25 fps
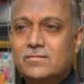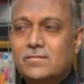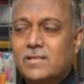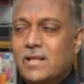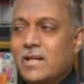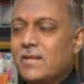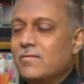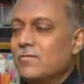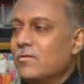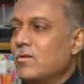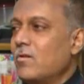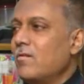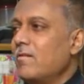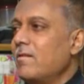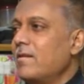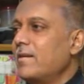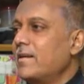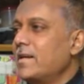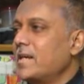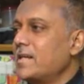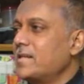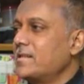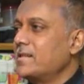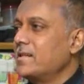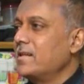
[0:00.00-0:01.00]
I have no
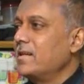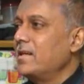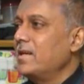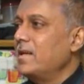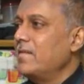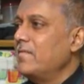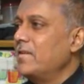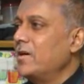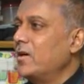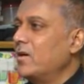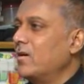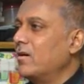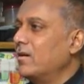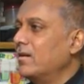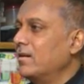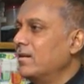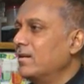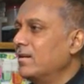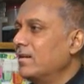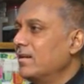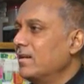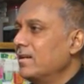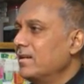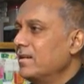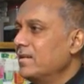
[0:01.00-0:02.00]
interest in living on
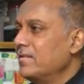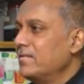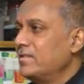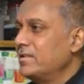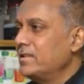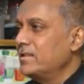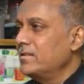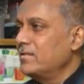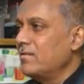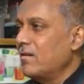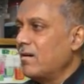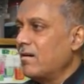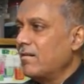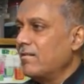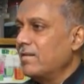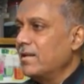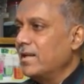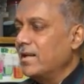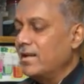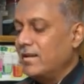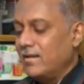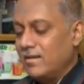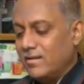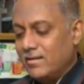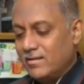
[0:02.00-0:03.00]
if she is not
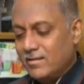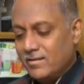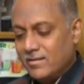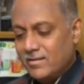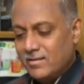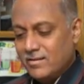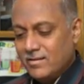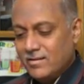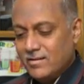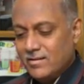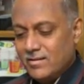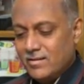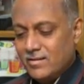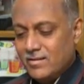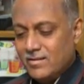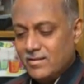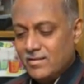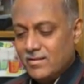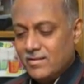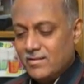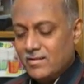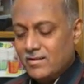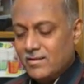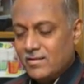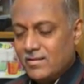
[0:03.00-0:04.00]
there.
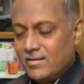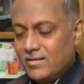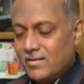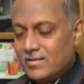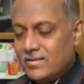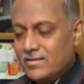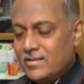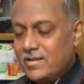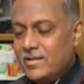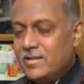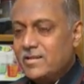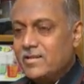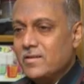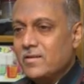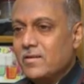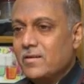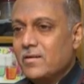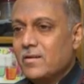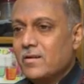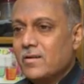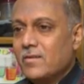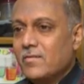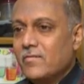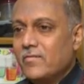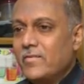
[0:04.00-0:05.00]

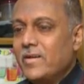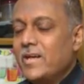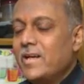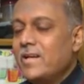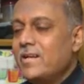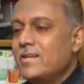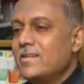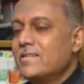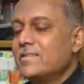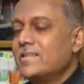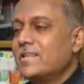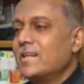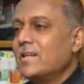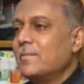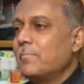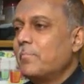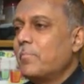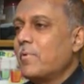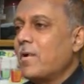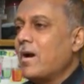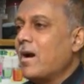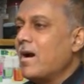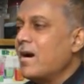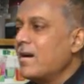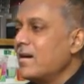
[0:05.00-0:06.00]
Where is that
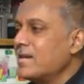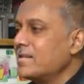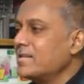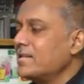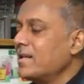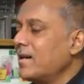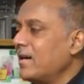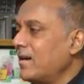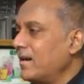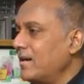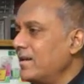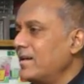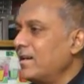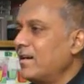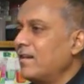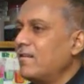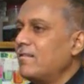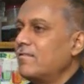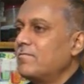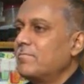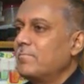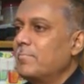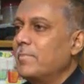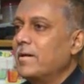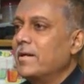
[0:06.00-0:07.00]
prana sahaya
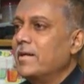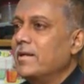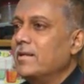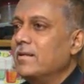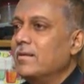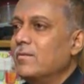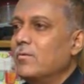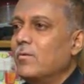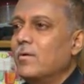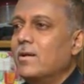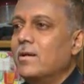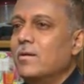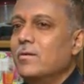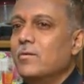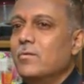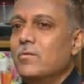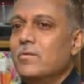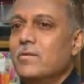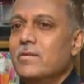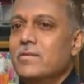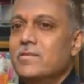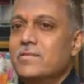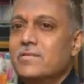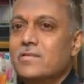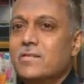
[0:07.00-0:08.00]
of mine, the one
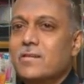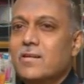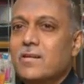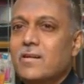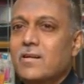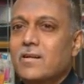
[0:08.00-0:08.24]
who is